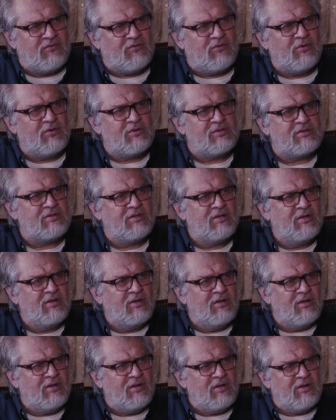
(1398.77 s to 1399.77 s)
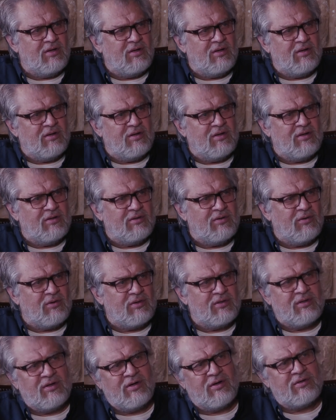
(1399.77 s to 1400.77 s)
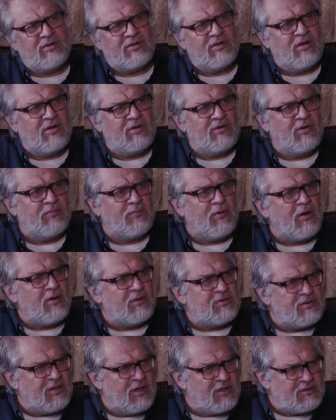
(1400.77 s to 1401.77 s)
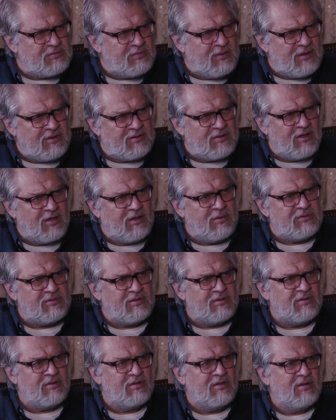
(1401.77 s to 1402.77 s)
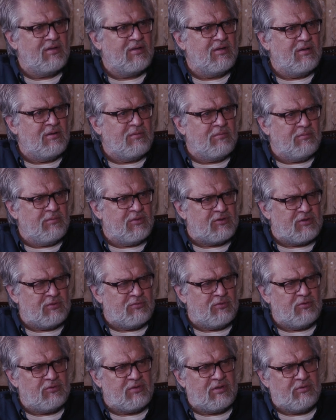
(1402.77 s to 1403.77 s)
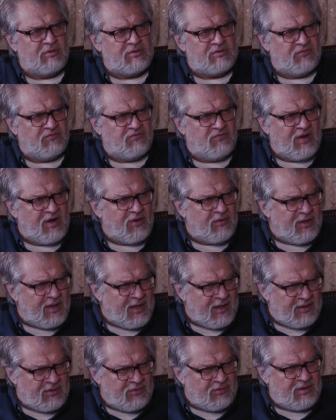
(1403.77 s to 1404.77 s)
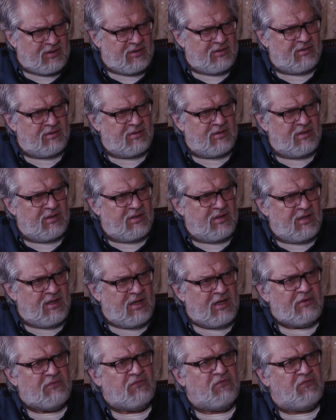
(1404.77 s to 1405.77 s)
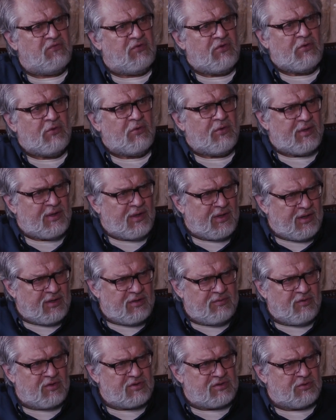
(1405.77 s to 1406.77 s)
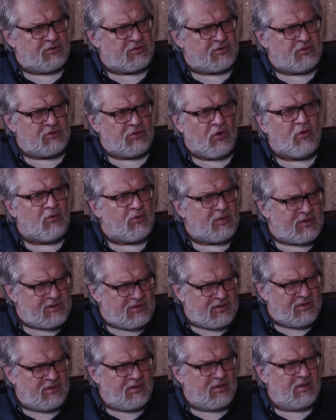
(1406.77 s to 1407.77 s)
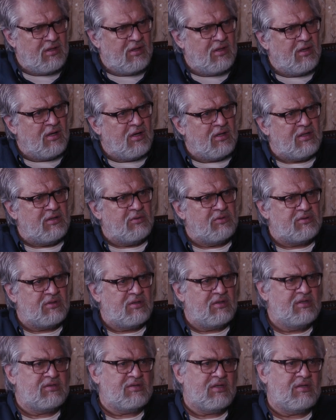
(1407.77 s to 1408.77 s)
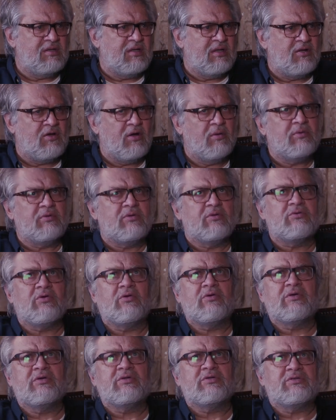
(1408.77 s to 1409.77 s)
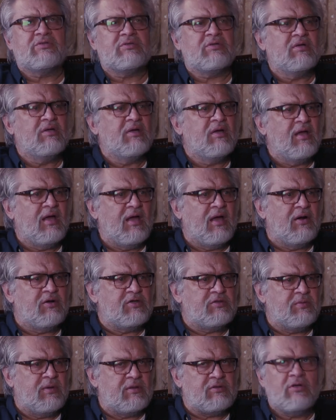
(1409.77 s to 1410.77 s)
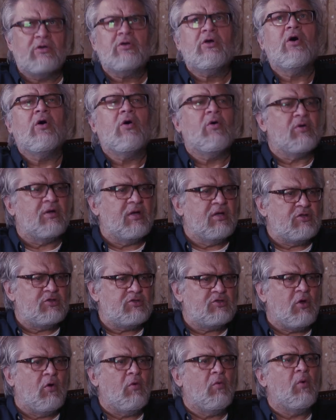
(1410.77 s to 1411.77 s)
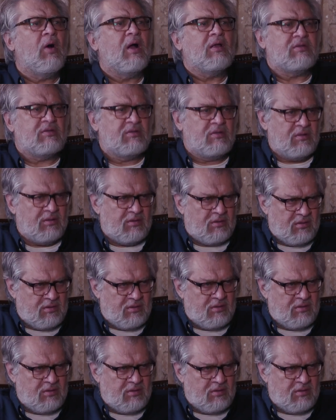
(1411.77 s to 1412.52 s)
Of course, Erdogan apologized many times, and Mr. Putin was very angry, infuriated, because there was no reason. And he said he had come into Turkish airspace. Okay, so what?